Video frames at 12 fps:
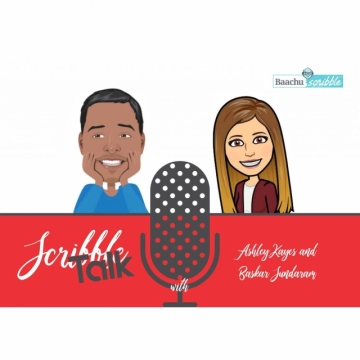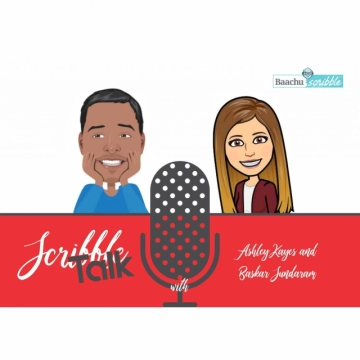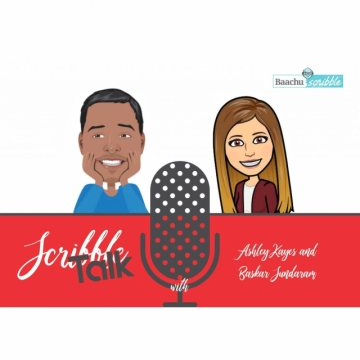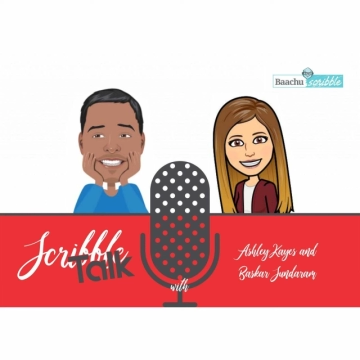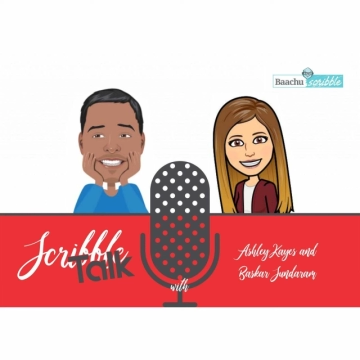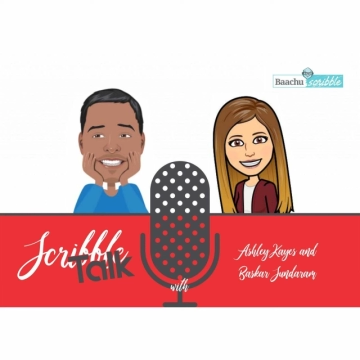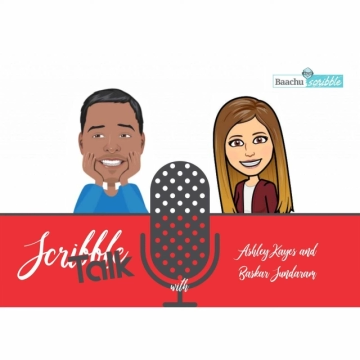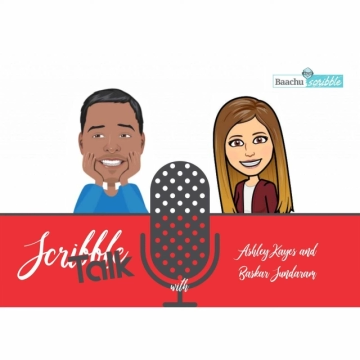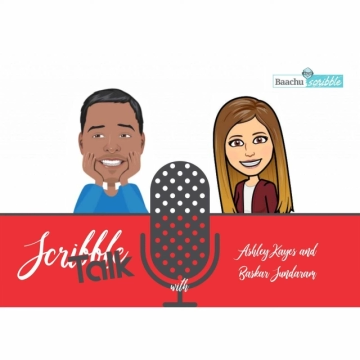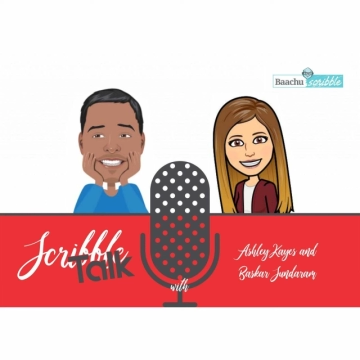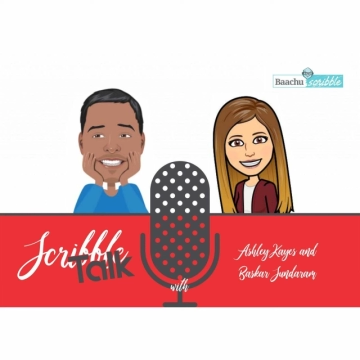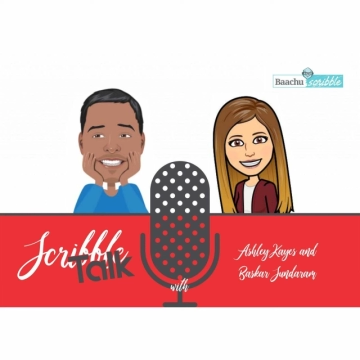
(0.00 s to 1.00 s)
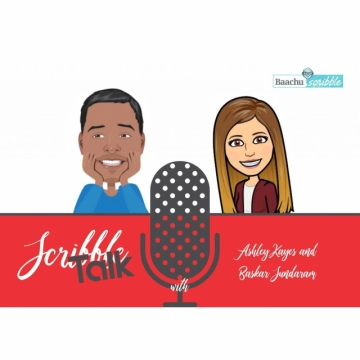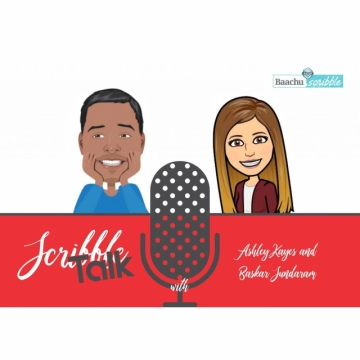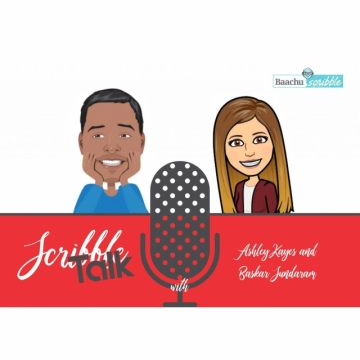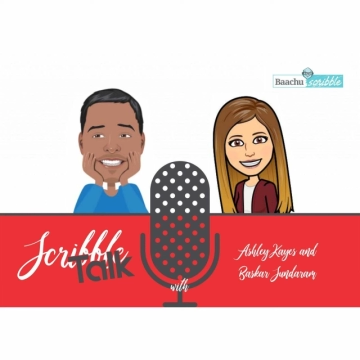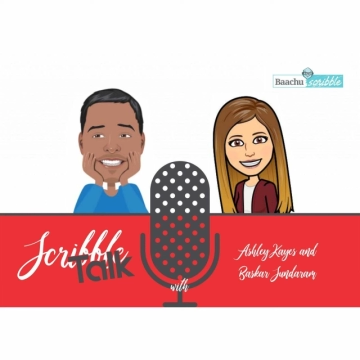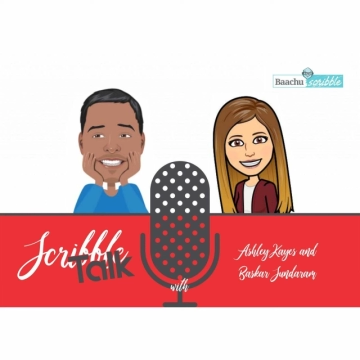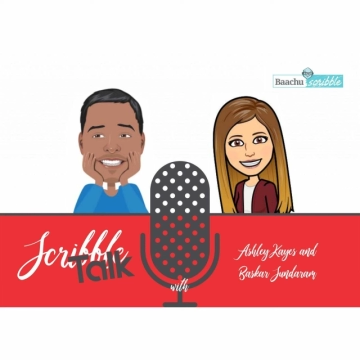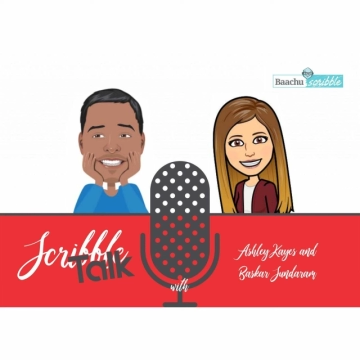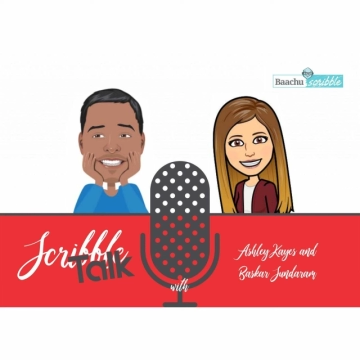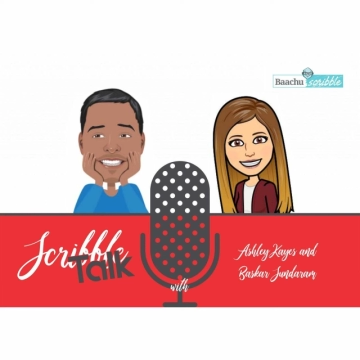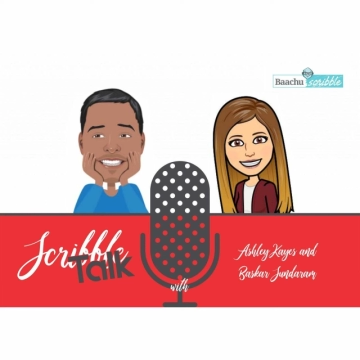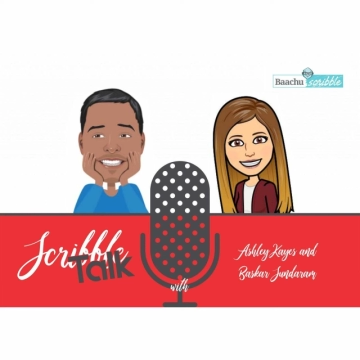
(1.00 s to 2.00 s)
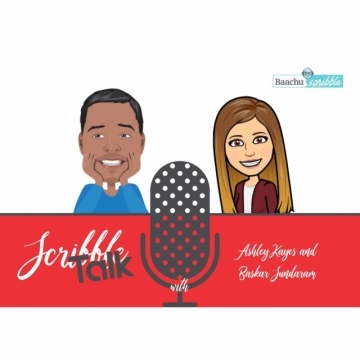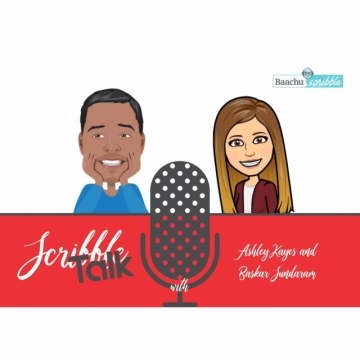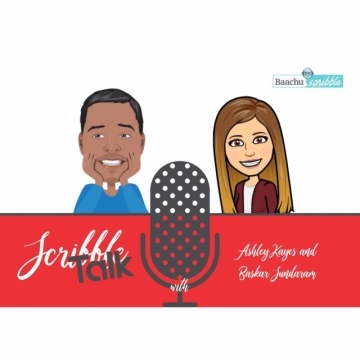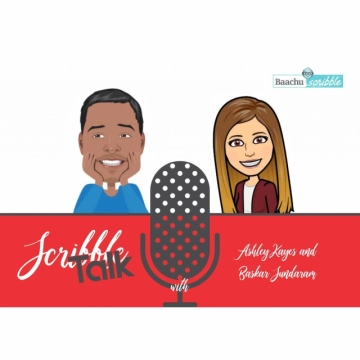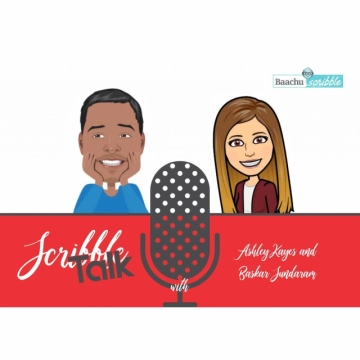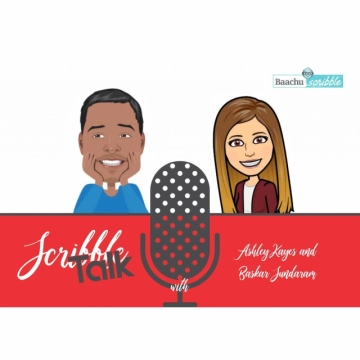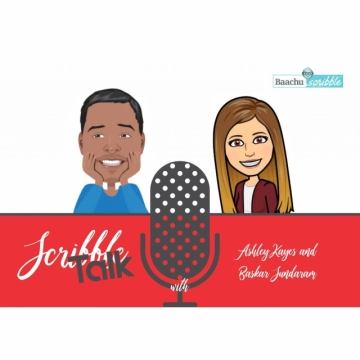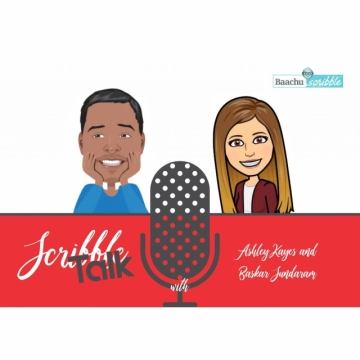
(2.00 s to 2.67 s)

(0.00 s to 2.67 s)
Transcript: [no speech]